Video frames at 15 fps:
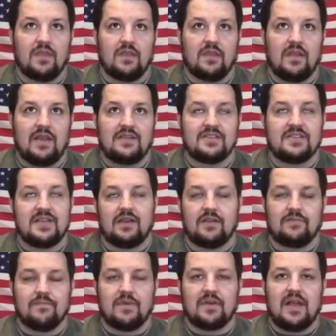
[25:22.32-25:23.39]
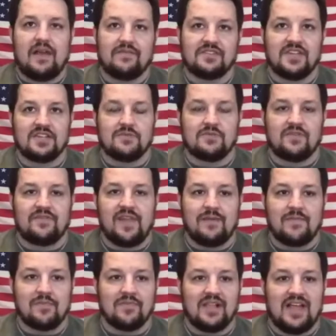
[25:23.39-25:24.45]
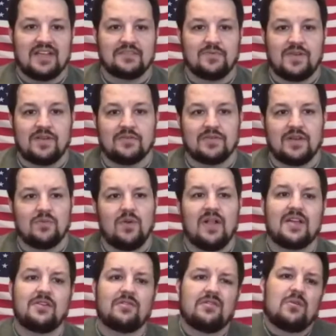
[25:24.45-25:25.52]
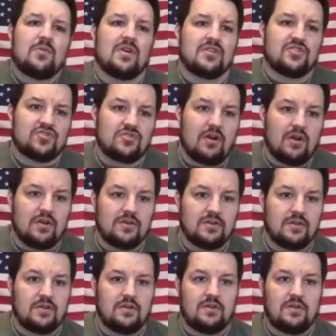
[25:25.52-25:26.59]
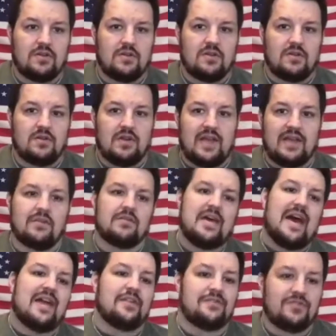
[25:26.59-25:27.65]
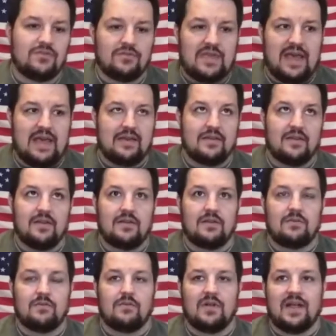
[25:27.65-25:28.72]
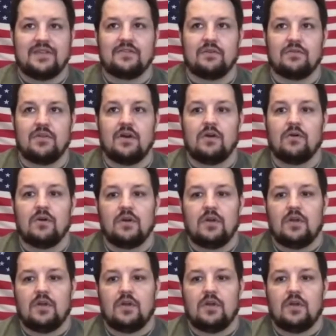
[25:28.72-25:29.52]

I just had a conversation with a family member last week who's like, well, I don't know where to start. I don't know how to do that. Well, I don't know.